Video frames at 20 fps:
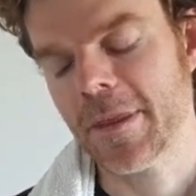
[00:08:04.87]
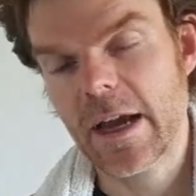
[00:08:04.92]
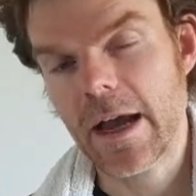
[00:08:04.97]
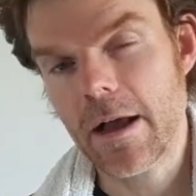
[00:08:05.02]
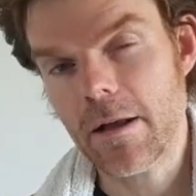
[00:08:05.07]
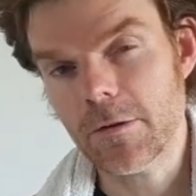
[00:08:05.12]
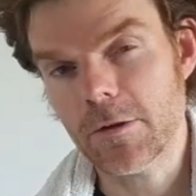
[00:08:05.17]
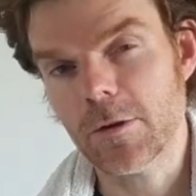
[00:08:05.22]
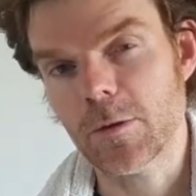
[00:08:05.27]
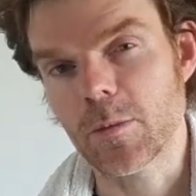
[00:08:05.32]

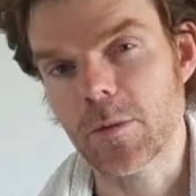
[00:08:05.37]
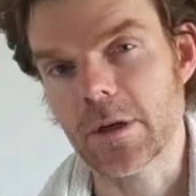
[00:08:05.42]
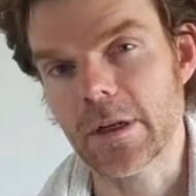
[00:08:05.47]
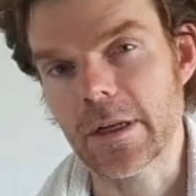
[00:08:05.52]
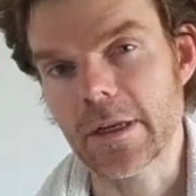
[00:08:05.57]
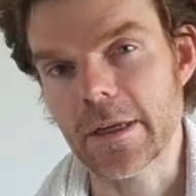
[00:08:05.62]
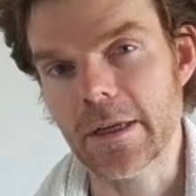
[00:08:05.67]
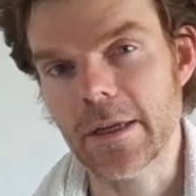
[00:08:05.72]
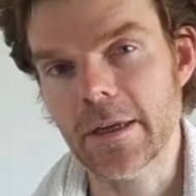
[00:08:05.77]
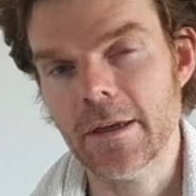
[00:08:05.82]

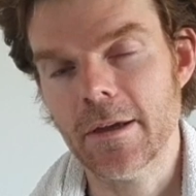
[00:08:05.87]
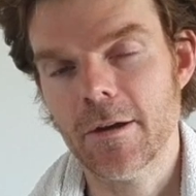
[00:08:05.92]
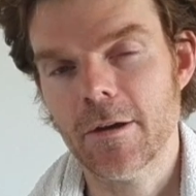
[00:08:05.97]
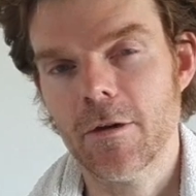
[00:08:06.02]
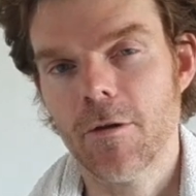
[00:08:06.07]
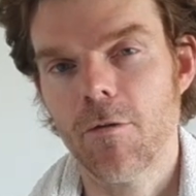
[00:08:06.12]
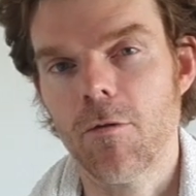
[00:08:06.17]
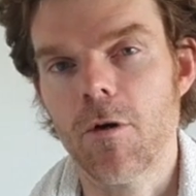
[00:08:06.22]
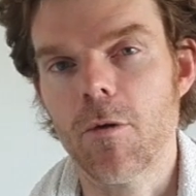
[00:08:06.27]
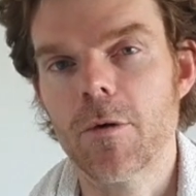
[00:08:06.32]
Ultimately,
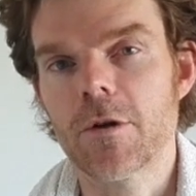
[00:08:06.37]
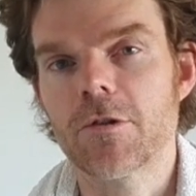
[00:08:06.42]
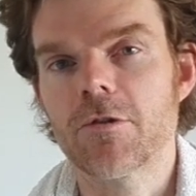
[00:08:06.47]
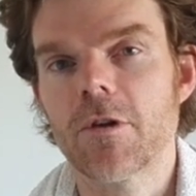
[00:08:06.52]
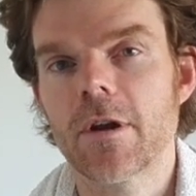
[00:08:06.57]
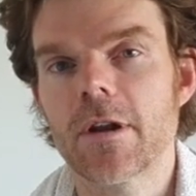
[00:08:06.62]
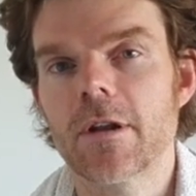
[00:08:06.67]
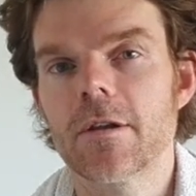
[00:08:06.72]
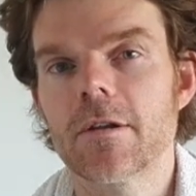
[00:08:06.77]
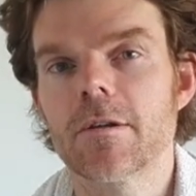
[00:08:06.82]
what we're
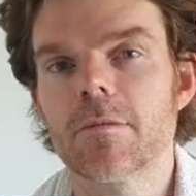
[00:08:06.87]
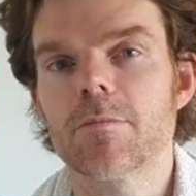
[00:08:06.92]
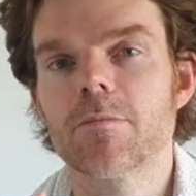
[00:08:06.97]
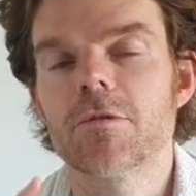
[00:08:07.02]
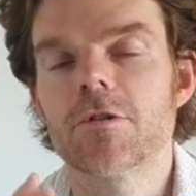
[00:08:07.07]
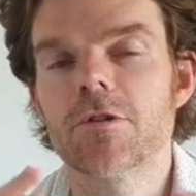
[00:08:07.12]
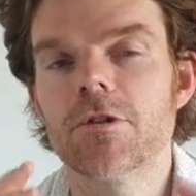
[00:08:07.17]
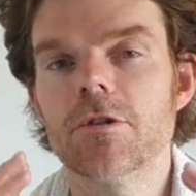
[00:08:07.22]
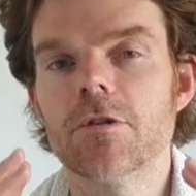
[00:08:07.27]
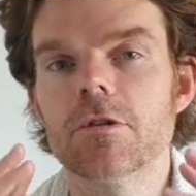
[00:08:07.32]
trying to
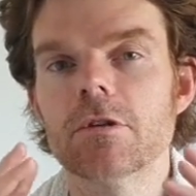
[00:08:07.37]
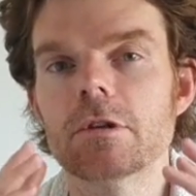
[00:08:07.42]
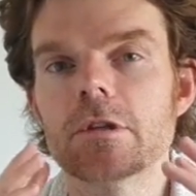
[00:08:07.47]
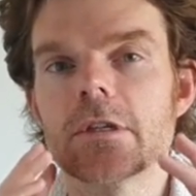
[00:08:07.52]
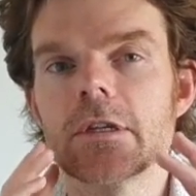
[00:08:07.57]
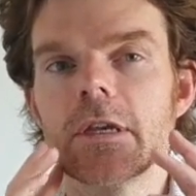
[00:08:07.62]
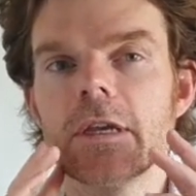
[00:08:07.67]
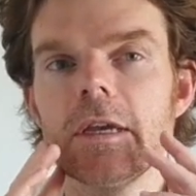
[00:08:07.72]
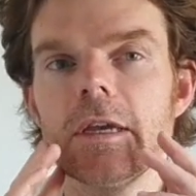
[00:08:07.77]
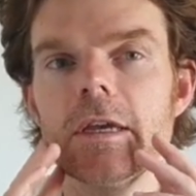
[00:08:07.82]
produce
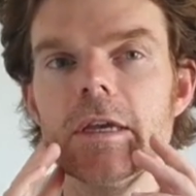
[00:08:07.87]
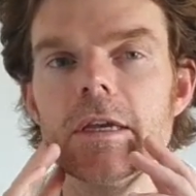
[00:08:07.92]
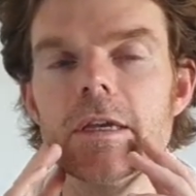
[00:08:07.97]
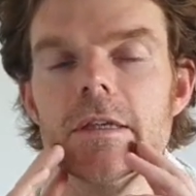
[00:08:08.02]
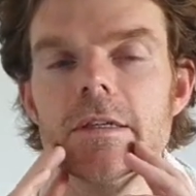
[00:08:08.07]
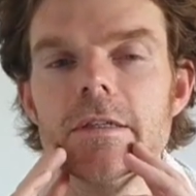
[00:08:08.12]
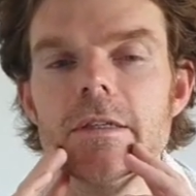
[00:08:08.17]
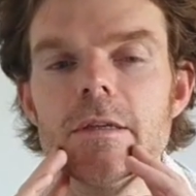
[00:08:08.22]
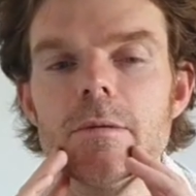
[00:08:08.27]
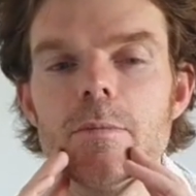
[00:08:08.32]

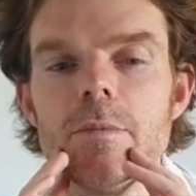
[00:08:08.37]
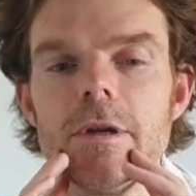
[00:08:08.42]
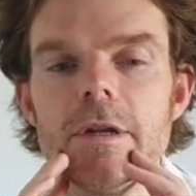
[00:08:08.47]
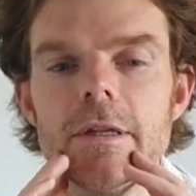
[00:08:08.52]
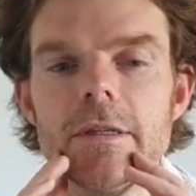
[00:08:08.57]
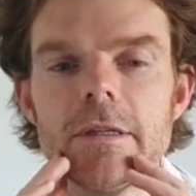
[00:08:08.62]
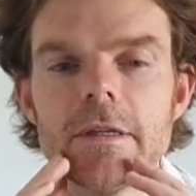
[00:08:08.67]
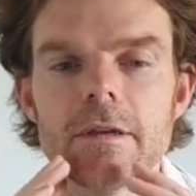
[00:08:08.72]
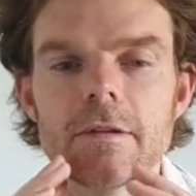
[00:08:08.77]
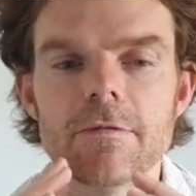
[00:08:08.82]
is the
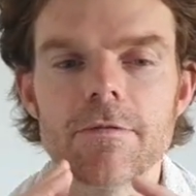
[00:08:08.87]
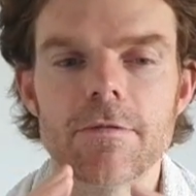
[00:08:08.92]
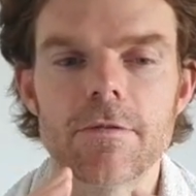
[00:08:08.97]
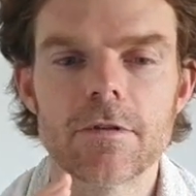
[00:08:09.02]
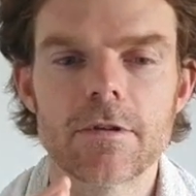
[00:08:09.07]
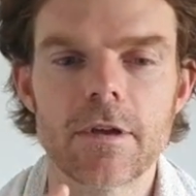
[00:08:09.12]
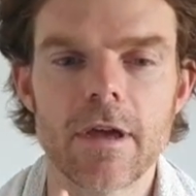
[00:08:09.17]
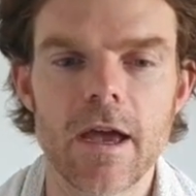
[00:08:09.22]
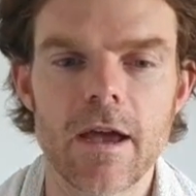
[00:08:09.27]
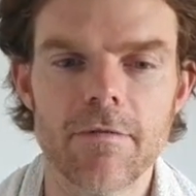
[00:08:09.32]
ability
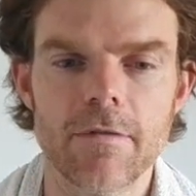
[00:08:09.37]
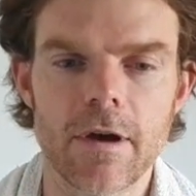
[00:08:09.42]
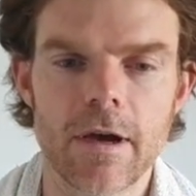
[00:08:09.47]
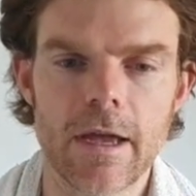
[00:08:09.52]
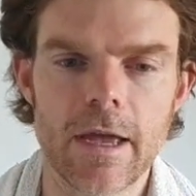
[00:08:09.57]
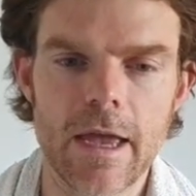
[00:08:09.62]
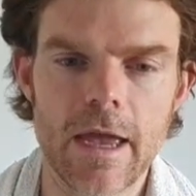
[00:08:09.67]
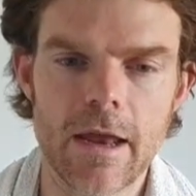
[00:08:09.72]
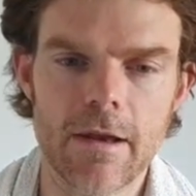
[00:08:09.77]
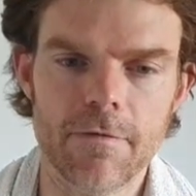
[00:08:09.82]
to have our
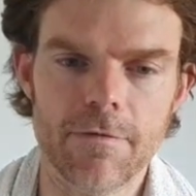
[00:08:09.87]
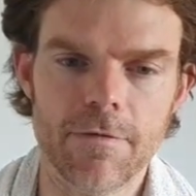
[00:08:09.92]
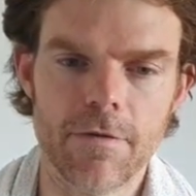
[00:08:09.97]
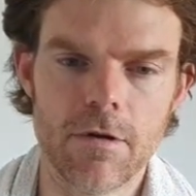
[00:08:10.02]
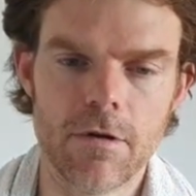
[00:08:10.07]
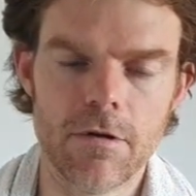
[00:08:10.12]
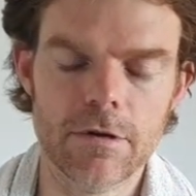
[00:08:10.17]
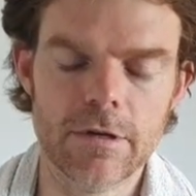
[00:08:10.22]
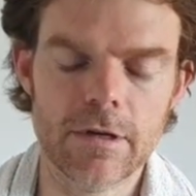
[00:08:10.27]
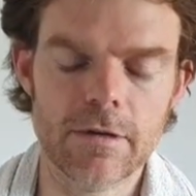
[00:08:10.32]
head
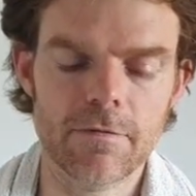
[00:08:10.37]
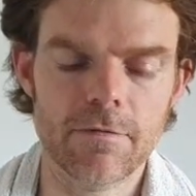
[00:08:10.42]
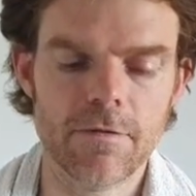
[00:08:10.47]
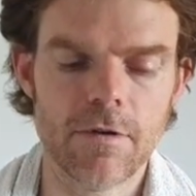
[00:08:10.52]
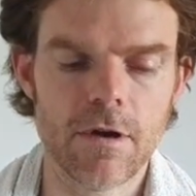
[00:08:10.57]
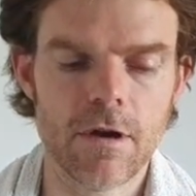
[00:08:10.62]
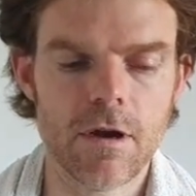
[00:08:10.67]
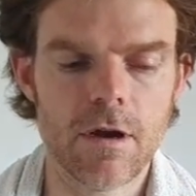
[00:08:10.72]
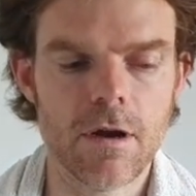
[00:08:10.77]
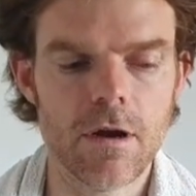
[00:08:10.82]
floating
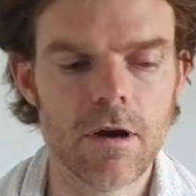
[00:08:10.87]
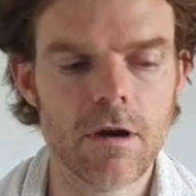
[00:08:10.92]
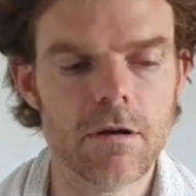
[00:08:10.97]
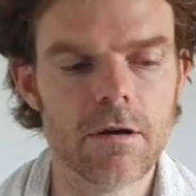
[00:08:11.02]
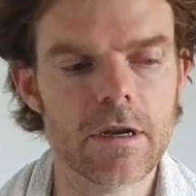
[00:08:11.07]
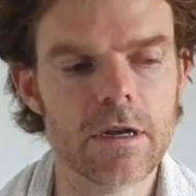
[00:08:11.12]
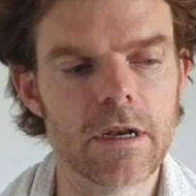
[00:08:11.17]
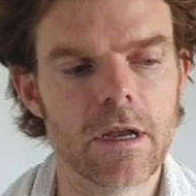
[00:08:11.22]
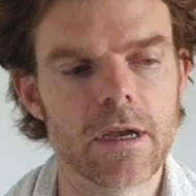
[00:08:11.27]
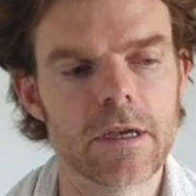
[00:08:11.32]
very
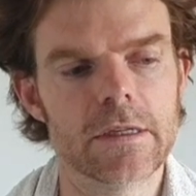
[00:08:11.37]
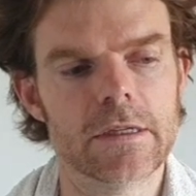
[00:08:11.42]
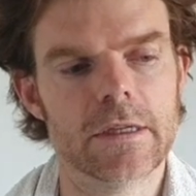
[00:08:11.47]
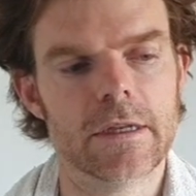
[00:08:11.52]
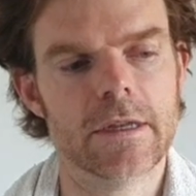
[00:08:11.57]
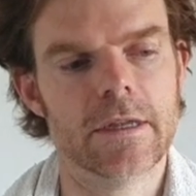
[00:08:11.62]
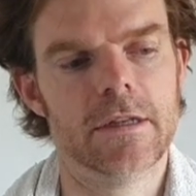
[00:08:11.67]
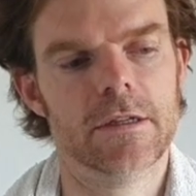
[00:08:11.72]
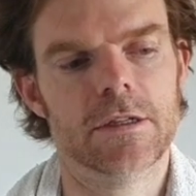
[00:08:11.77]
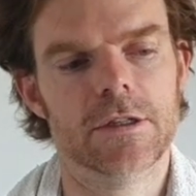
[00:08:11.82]

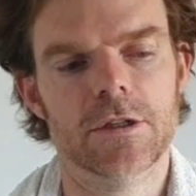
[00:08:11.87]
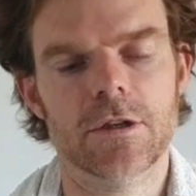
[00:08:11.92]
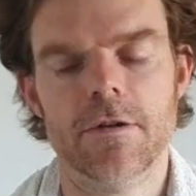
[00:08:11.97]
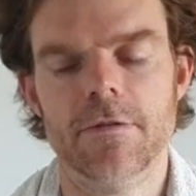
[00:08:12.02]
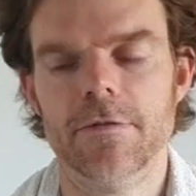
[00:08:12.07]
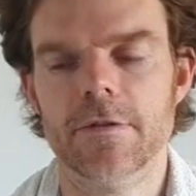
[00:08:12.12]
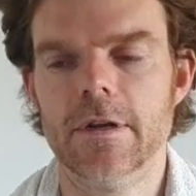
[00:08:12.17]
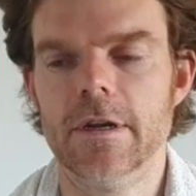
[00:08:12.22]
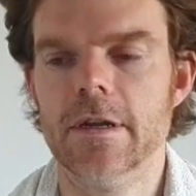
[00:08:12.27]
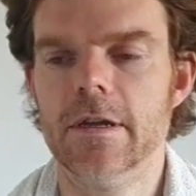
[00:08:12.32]
nicely and
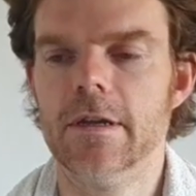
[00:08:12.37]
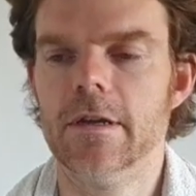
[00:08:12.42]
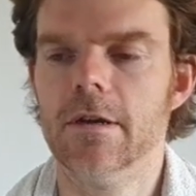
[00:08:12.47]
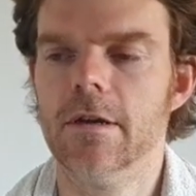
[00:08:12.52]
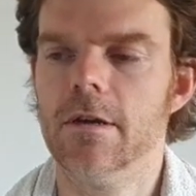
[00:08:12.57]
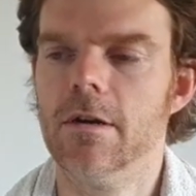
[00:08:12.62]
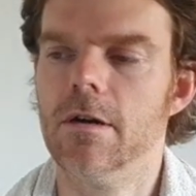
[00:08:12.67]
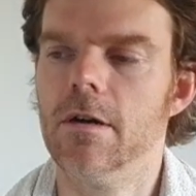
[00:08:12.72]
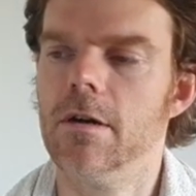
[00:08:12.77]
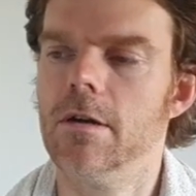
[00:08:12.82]
softly
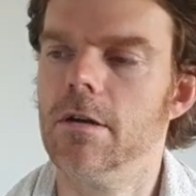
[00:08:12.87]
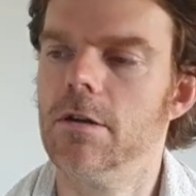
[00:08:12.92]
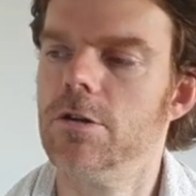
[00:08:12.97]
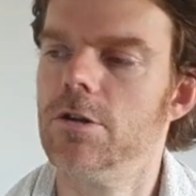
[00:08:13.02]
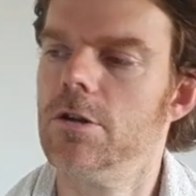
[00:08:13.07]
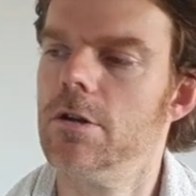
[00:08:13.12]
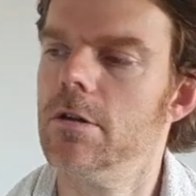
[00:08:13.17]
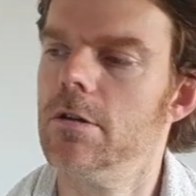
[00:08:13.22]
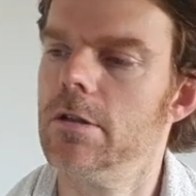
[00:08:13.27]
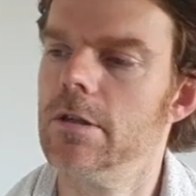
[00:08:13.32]
on our
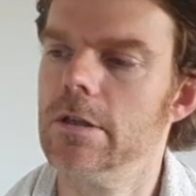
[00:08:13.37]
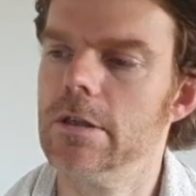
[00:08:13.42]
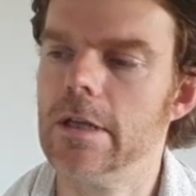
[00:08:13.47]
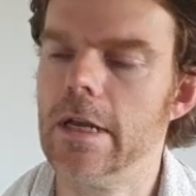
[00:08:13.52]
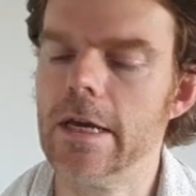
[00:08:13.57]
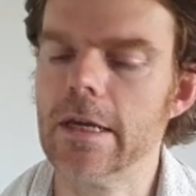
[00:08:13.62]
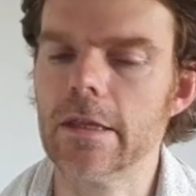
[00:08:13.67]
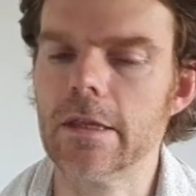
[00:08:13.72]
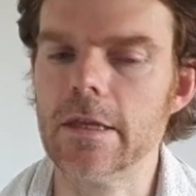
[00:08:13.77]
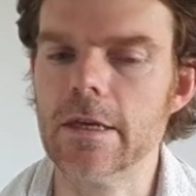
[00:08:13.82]
shoulders
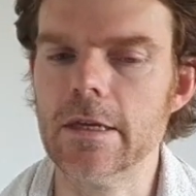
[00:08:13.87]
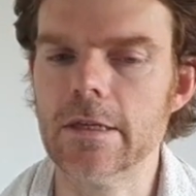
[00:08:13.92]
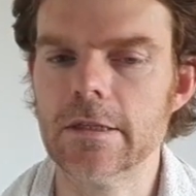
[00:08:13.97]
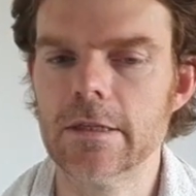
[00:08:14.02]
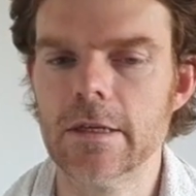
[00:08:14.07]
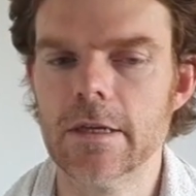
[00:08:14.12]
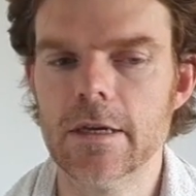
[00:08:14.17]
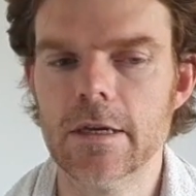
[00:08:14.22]
like this,